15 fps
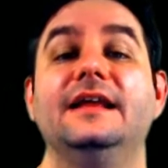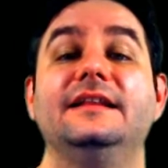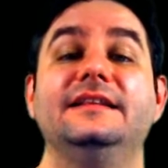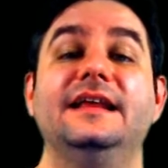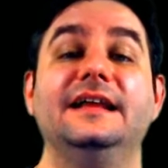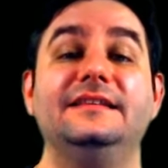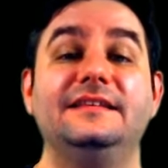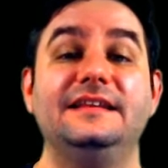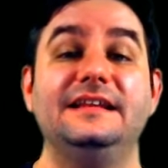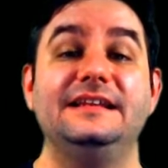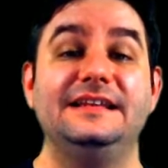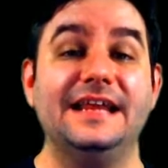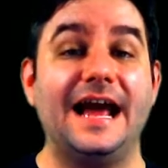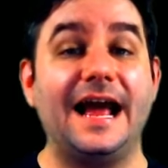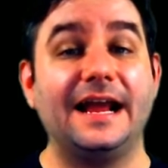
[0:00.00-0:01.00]
that the
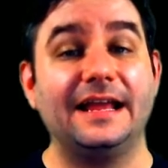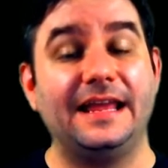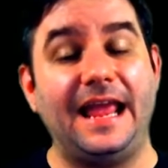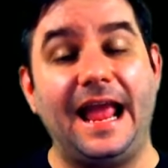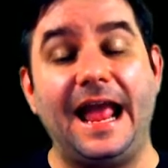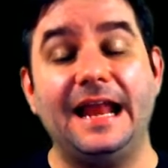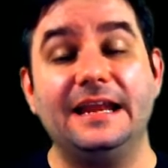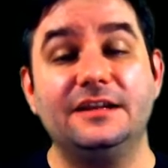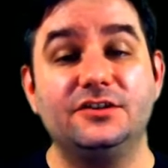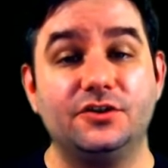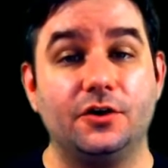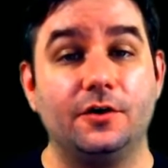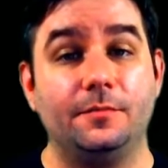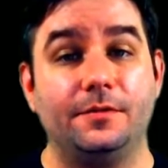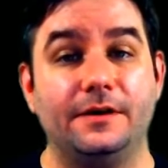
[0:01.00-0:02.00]
DAC can
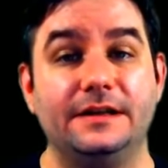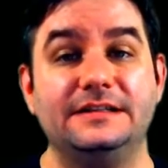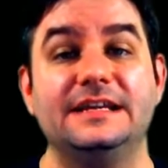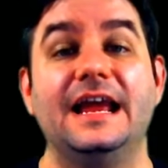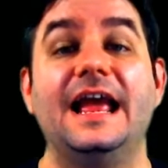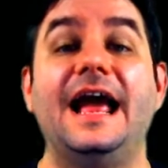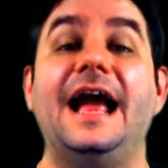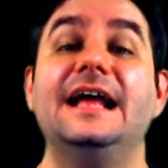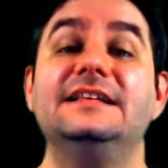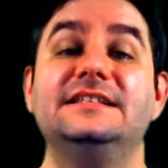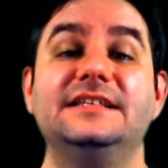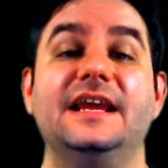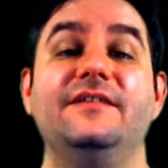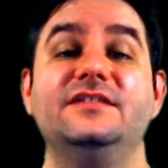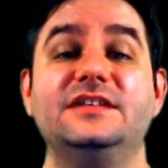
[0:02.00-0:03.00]
interpret and
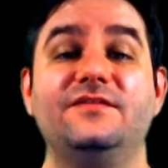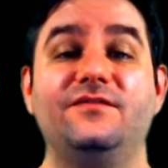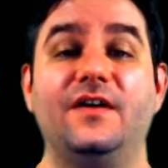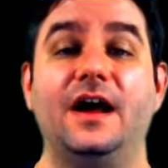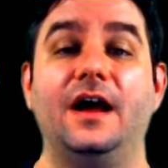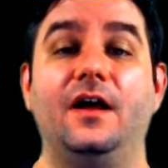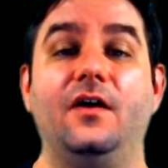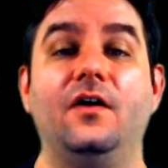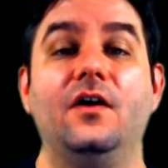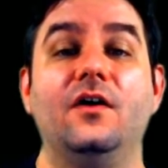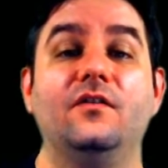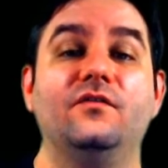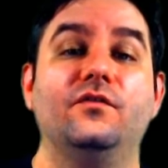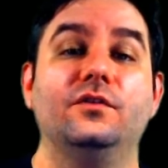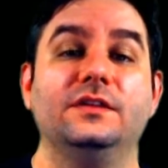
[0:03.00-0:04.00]
save as a file
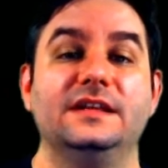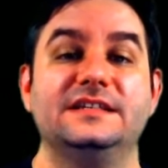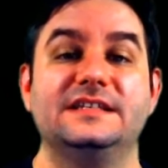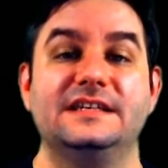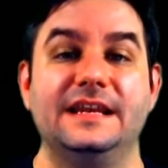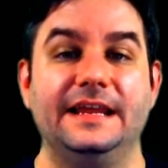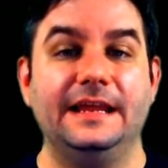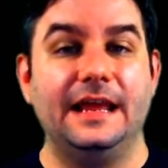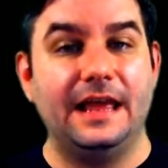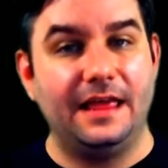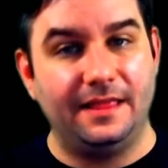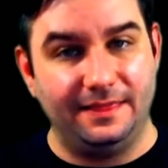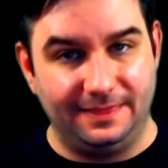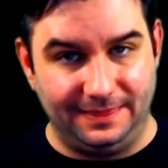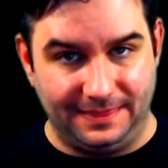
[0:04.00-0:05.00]
for listening
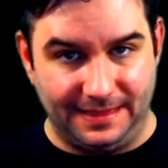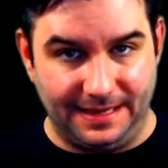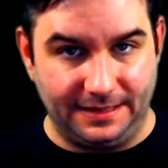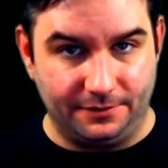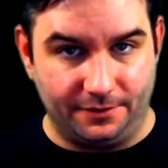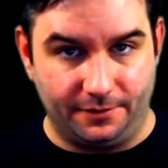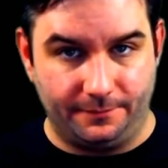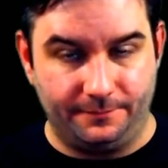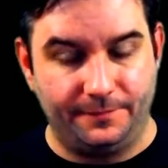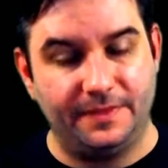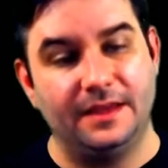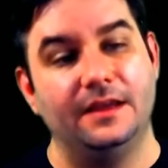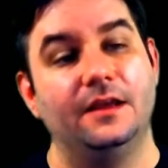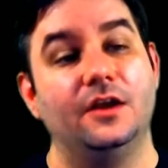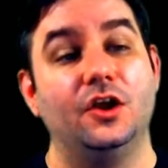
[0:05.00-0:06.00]
later.
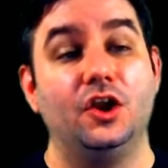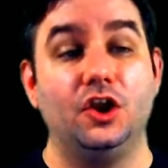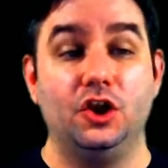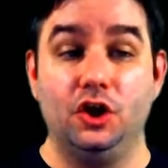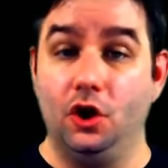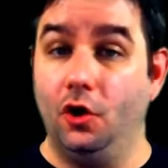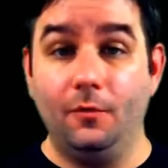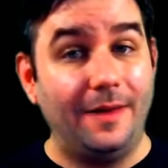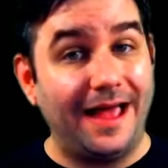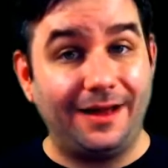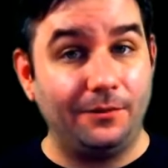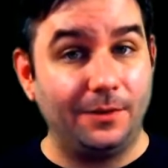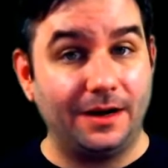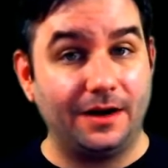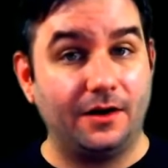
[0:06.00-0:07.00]
No
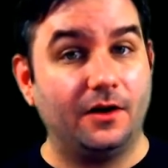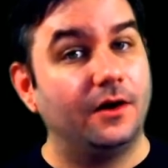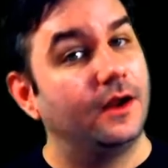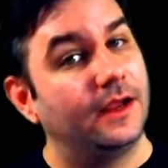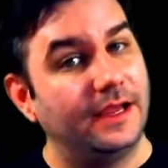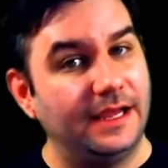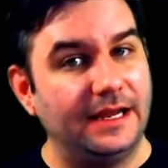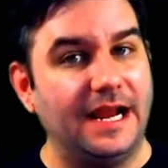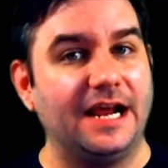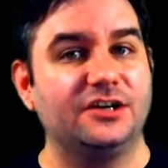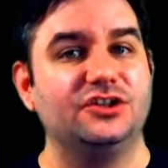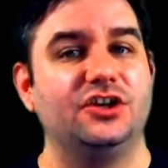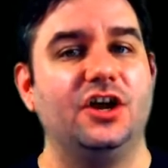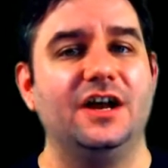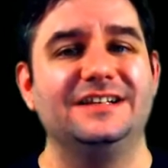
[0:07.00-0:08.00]
malware can
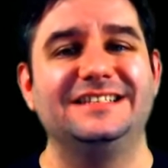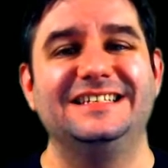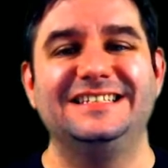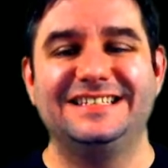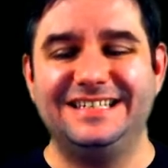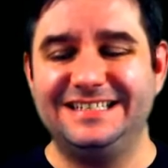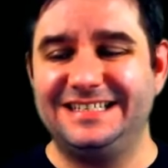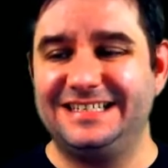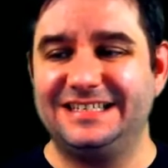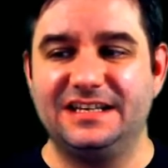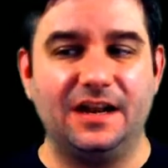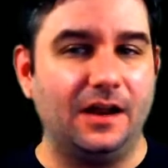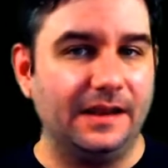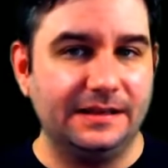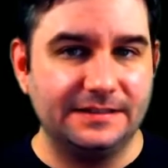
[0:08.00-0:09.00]
actually cause this. This is
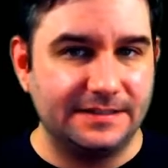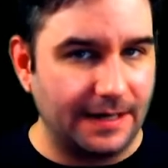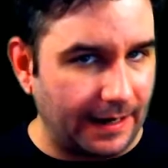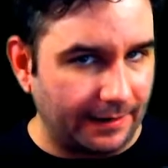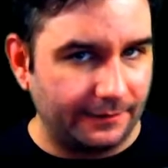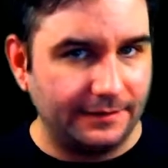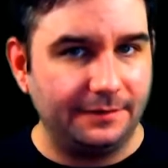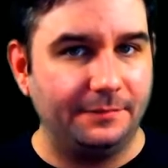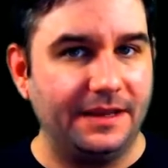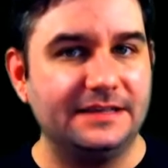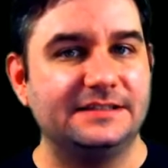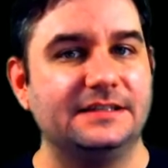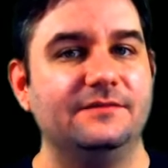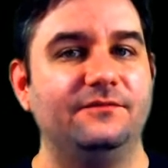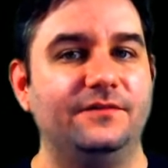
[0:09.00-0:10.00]
entirely
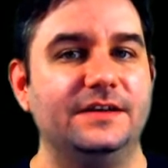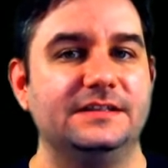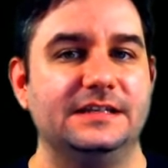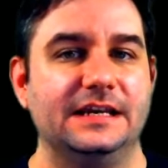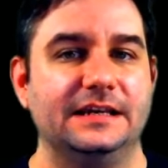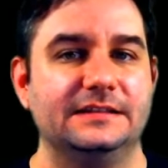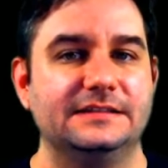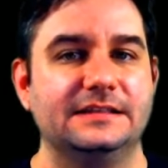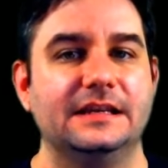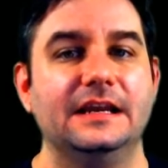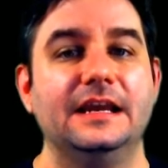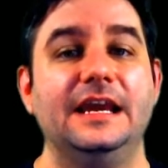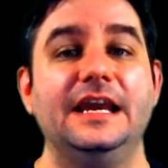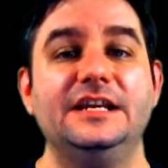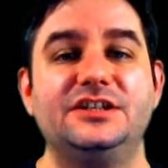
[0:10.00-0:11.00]
based in physics.
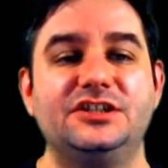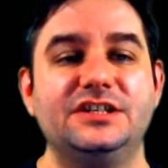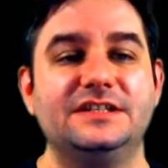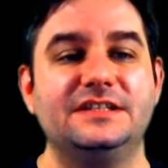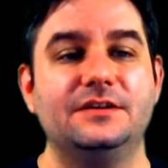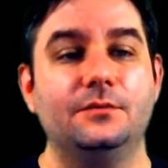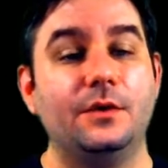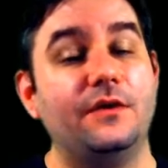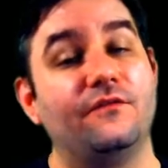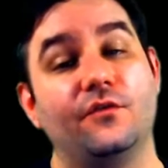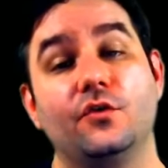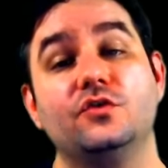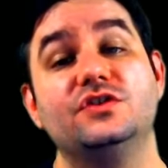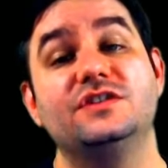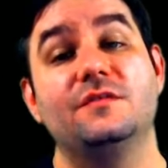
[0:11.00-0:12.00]
It's just the
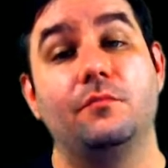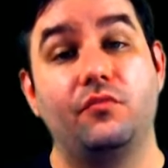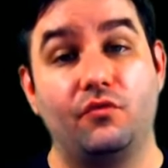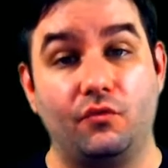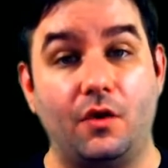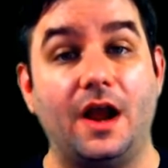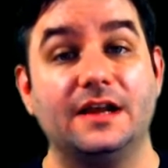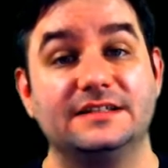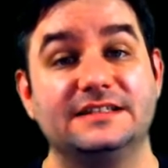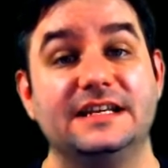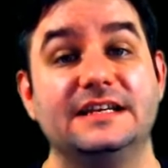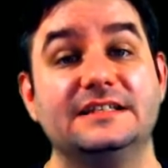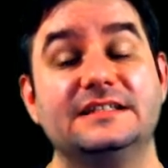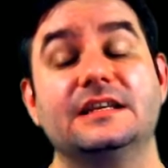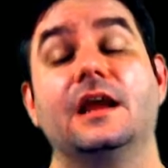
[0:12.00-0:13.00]
reversed
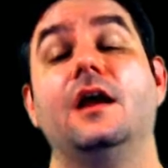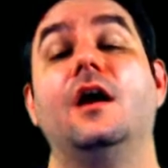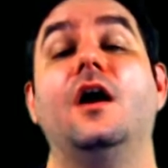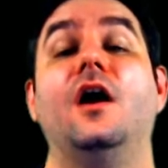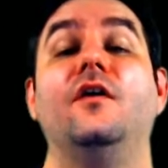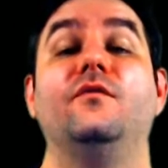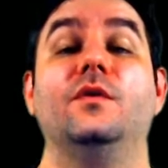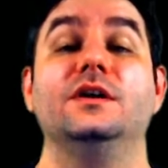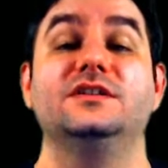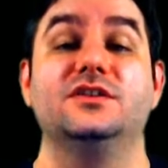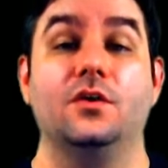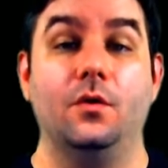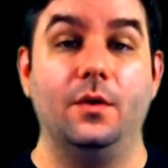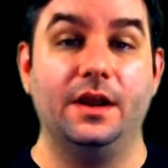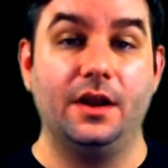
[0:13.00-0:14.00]
process of what's
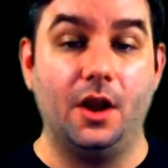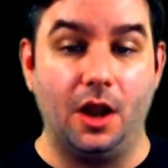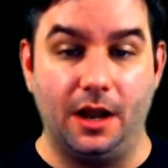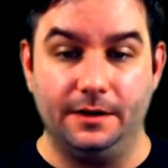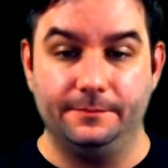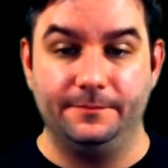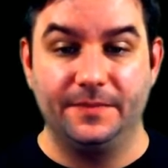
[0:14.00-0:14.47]
going on.